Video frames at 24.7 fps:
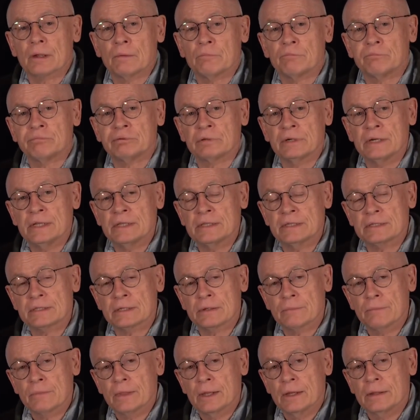prints
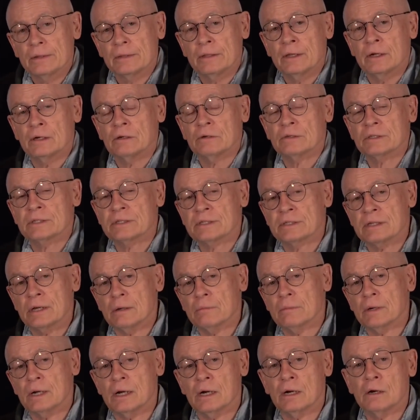that are
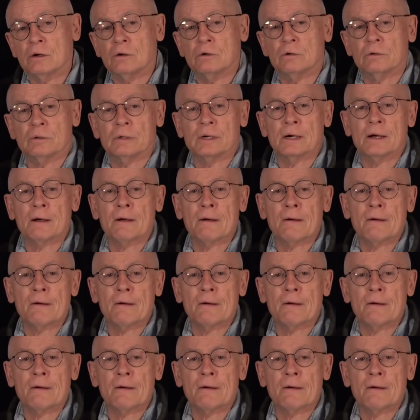somehow